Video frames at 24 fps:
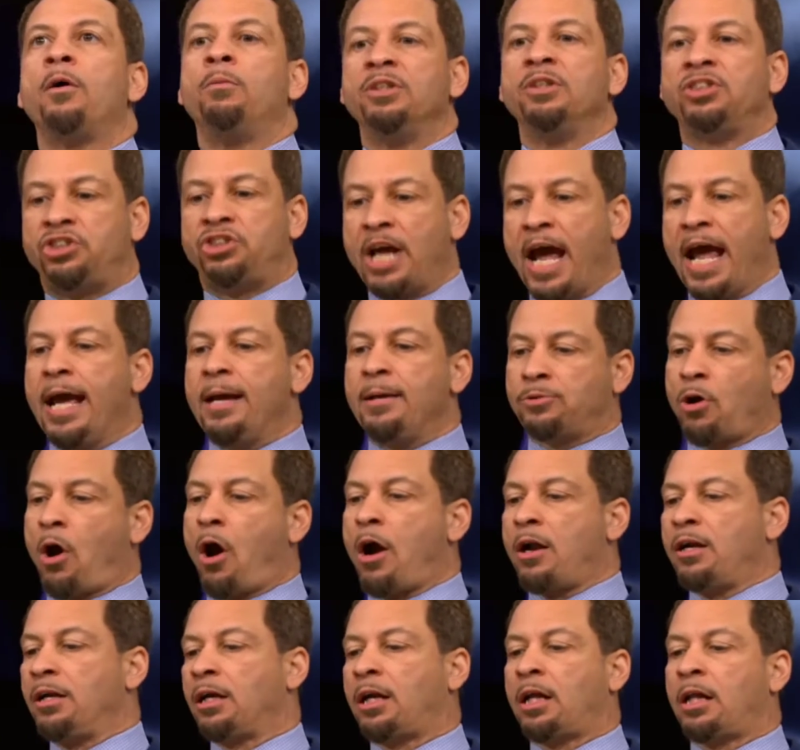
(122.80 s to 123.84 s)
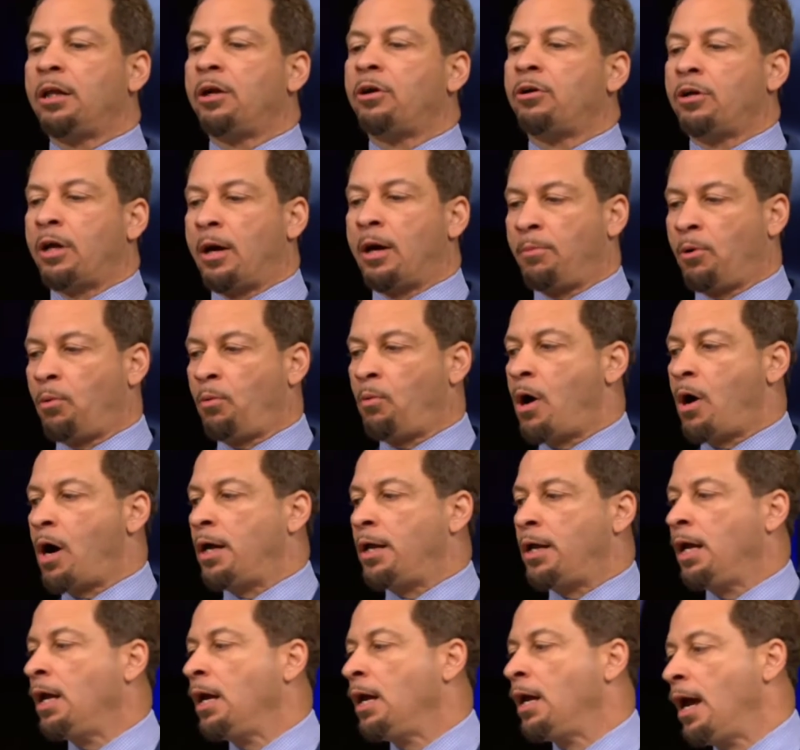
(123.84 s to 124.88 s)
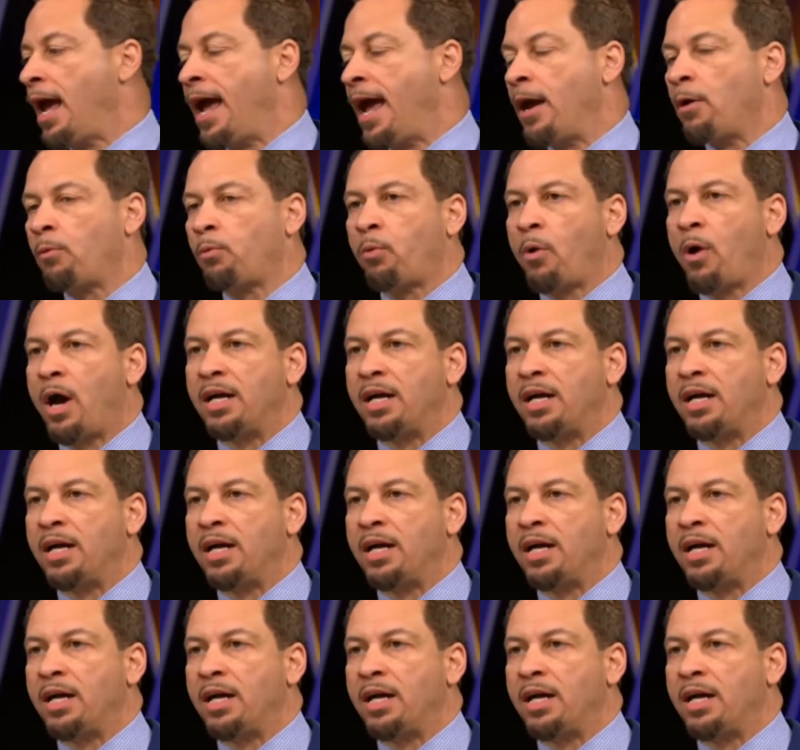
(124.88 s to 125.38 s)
it was James Harden a clear number 1 and